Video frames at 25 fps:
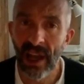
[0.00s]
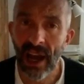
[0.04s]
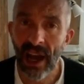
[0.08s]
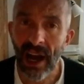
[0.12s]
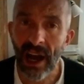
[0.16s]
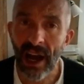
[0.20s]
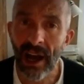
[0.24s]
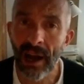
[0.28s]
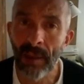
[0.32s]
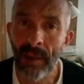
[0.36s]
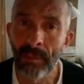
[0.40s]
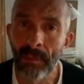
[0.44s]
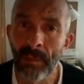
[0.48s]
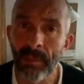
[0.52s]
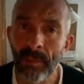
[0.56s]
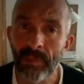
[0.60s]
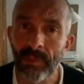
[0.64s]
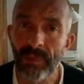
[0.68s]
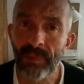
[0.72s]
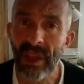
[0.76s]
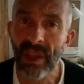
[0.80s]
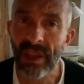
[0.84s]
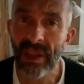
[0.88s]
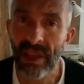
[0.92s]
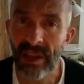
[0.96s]
Your
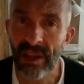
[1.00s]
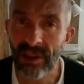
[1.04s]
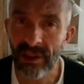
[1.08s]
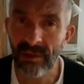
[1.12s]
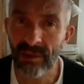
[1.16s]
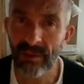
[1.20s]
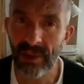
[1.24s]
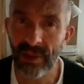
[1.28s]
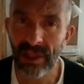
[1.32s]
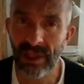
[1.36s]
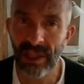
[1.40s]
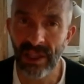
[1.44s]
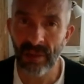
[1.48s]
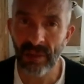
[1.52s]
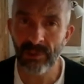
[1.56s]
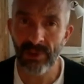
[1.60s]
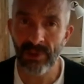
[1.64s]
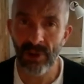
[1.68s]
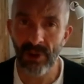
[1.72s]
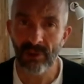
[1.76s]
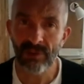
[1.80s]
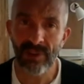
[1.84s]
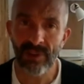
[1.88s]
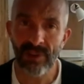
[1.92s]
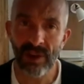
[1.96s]
kind of client
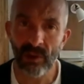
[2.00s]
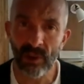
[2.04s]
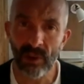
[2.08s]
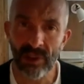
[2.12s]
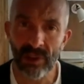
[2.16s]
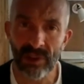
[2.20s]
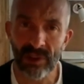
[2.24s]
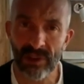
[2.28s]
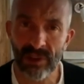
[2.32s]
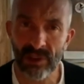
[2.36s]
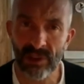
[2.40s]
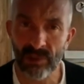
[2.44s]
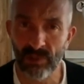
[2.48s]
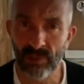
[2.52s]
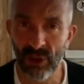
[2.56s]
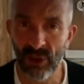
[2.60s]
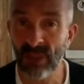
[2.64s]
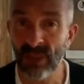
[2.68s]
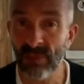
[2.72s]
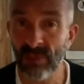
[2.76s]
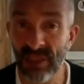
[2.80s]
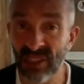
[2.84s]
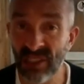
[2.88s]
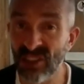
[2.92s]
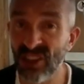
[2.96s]
profile, well, there's broadly
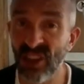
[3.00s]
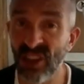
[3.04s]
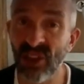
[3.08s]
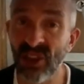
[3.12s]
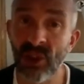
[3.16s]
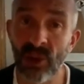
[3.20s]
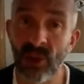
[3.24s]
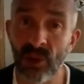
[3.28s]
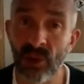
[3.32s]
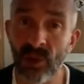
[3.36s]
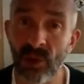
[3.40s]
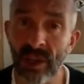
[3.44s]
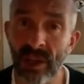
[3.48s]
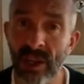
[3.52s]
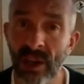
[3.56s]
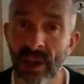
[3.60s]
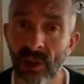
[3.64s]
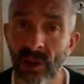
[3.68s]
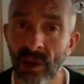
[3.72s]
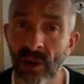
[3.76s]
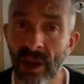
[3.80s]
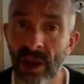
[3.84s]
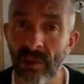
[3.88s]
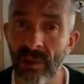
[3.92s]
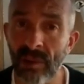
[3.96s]
been two.
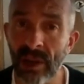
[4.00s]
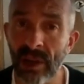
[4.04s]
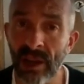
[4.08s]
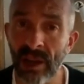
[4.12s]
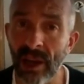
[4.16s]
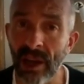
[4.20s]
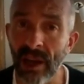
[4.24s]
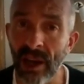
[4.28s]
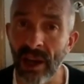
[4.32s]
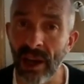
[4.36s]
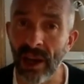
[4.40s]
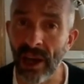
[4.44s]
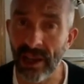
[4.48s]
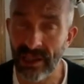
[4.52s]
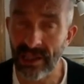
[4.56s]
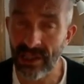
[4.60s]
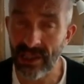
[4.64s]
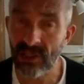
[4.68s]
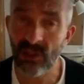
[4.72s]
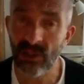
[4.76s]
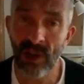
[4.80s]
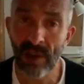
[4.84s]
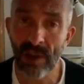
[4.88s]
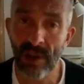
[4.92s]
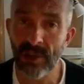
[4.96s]
I mean, I
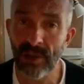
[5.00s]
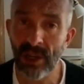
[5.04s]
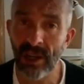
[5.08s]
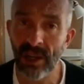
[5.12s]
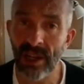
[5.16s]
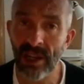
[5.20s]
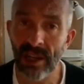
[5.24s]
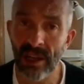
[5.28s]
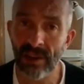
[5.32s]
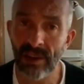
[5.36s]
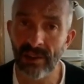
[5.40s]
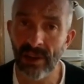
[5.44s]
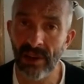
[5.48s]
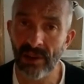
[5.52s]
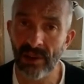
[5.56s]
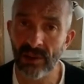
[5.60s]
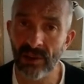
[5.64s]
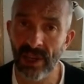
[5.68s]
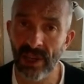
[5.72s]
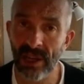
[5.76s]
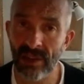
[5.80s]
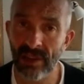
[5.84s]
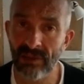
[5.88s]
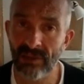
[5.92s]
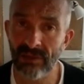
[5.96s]
described earlier those
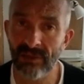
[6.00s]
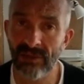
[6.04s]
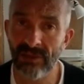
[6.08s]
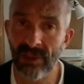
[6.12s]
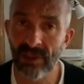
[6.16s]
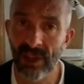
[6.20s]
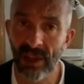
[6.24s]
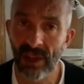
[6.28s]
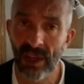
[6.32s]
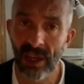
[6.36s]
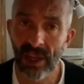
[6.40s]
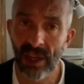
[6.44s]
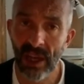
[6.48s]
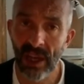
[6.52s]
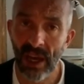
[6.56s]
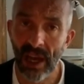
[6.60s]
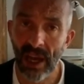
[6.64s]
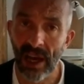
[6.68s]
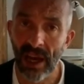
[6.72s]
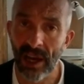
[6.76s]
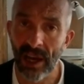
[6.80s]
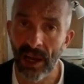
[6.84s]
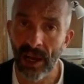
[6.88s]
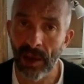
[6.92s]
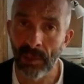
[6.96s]
kind of
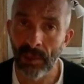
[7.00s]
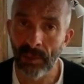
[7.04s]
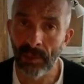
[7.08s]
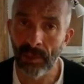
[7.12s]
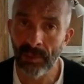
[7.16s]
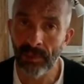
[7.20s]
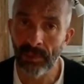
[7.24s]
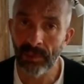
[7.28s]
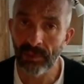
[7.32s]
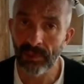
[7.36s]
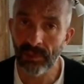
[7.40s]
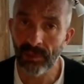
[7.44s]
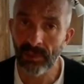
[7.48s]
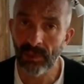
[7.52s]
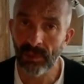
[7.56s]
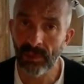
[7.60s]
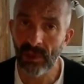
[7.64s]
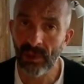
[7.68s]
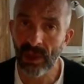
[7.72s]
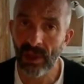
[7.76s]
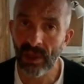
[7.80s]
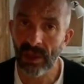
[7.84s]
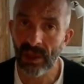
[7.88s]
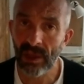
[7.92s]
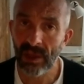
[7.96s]

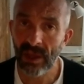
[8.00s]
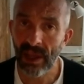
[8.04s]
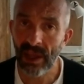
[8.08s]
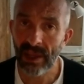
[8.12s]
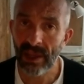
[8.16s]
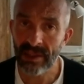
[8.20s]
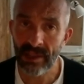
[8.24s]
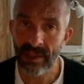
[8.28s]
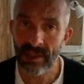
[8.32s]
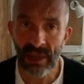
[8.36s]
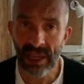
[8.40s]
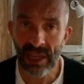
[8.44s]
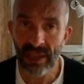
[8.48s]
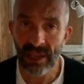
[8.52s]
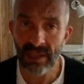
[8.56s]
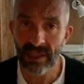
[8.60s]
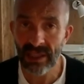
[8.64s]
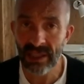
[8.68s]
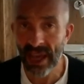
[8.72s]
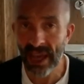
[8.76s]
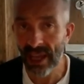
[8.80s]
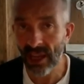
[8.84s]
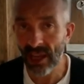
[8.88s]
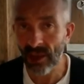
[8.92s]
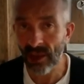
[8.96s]
SME
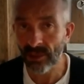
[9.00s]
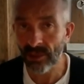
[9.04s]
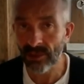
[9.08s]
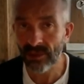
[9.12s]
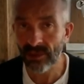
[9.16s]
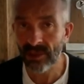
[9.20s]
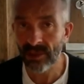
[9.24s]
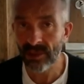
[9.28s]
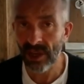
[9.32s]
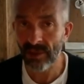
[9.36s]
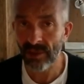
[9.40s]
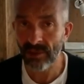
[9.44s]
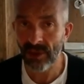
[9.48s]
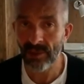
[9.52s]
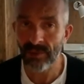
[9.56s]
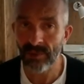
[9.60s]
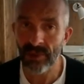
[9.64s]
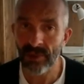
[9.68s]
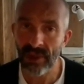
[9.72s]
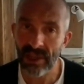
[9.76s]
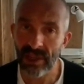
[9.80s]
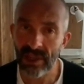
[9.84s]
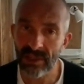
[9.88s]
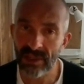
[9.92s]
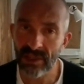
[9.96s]
scale-up type
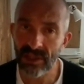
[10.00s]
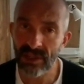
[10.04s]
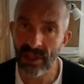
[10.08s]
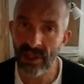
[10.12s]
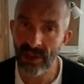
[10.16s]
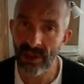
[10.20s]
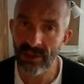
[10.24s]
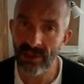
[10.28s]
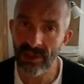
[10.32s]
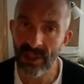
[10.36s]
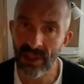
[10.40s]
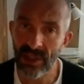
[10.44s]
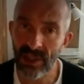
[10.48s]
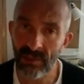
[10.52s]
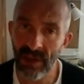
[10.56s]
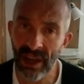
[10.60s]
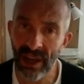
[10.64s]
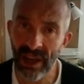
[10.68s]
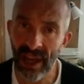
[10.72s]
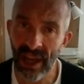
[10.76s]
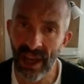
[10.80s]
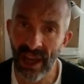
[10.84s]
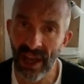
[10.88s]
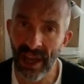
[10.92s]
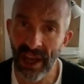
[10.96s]
companies. So they might
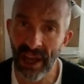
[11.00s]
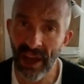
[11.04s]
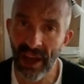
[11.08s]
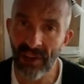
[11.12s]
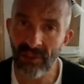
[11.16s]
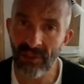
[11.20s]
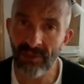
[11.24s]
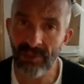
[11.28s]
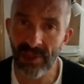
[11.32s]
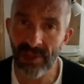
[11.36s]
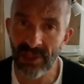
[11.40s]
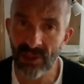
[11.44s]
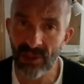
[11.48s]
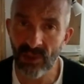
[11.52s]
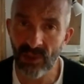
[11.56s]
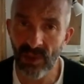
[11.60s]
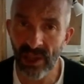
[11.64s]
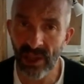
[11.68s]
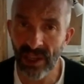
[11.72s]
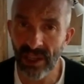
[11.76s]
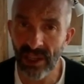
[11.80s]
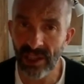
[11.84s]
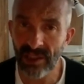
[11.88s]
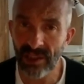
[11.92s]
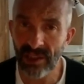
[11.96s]
have
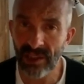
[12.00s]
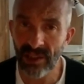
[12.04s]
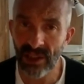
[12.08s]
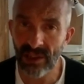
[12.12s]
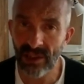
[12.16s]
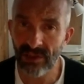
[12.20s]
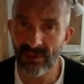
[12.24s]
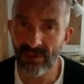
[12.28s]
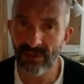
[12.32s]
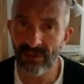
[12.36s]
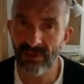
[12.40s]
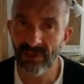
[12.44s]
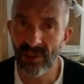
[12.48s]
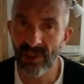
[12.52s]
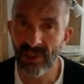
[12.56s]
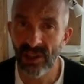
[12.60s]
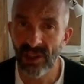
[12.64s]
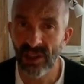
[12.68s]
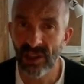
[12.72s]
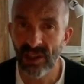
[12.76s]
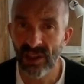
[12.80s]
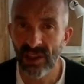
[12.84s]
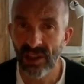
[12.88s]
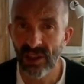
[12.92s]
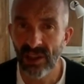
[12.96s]
between sort of
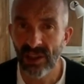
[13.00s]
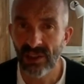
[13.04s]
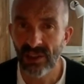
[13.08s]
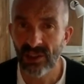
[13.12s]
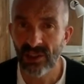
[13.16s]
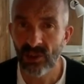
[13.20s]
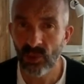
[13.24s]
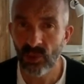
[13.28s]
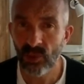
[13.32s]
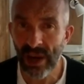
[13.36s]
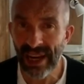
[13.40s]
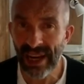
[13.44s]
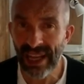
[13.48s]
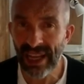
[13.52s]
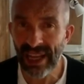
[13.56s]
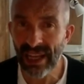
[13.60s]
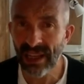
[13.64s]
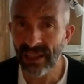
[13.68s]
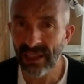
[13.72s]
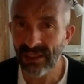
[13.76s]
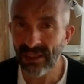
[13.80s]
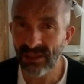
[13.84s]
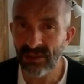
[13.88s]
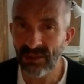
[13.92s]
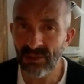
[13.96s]
20
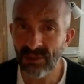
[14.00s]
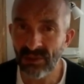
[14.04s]
and